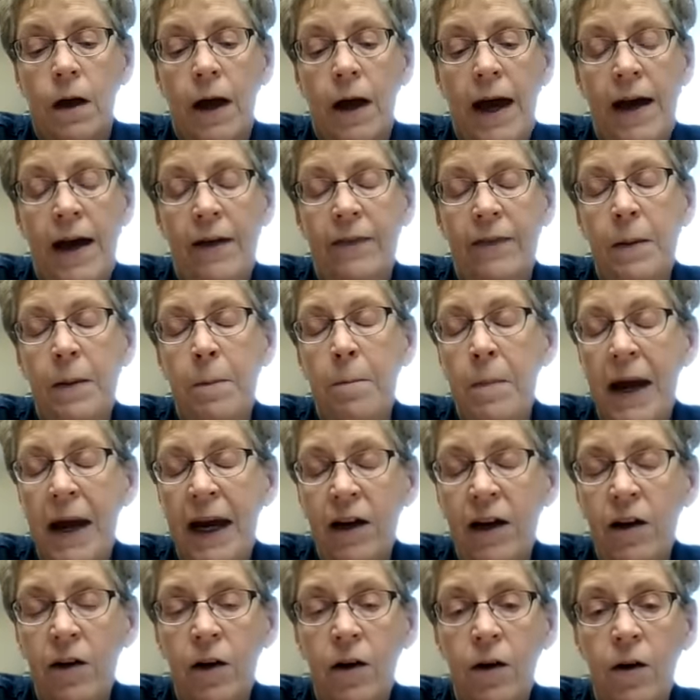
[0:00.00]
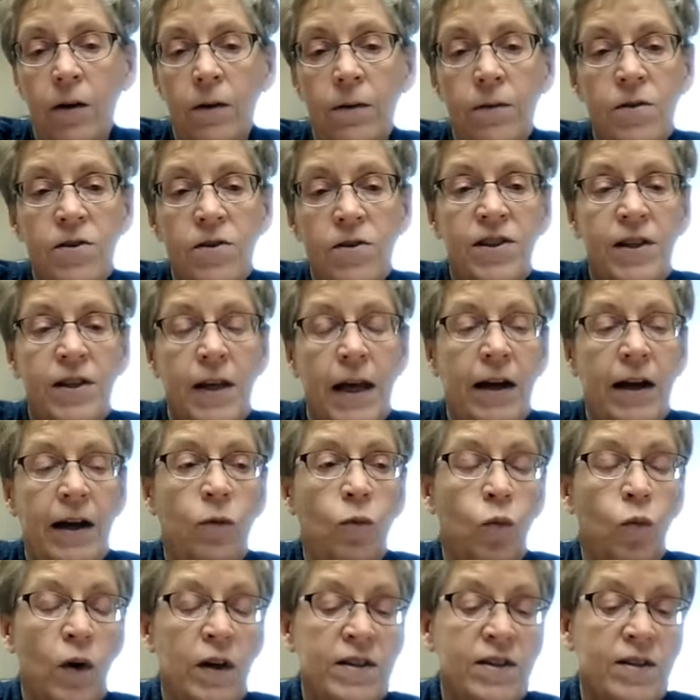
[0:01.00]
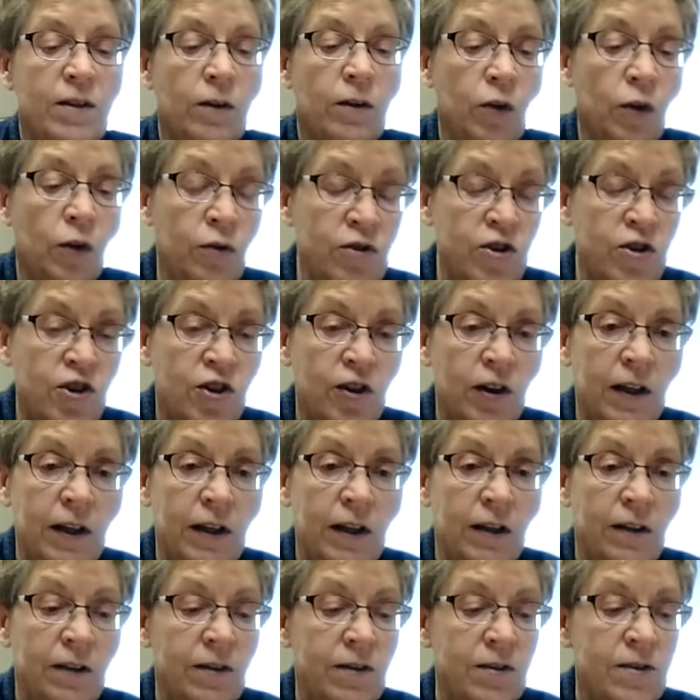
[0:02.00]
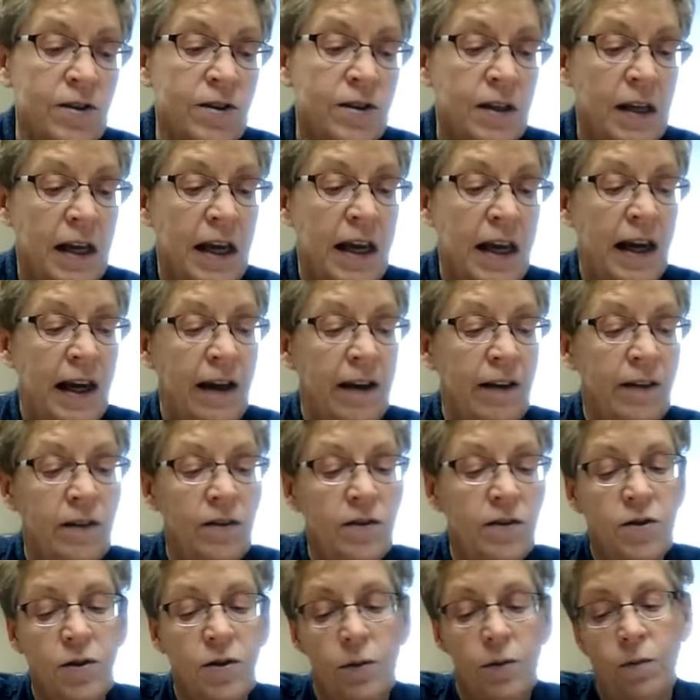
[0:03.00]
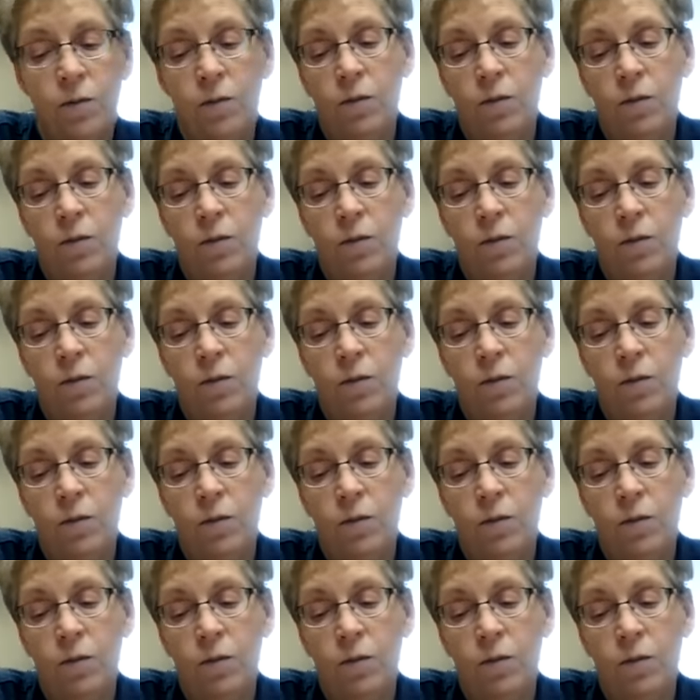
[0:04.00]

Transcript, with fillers: had the mayor sign resolutions, and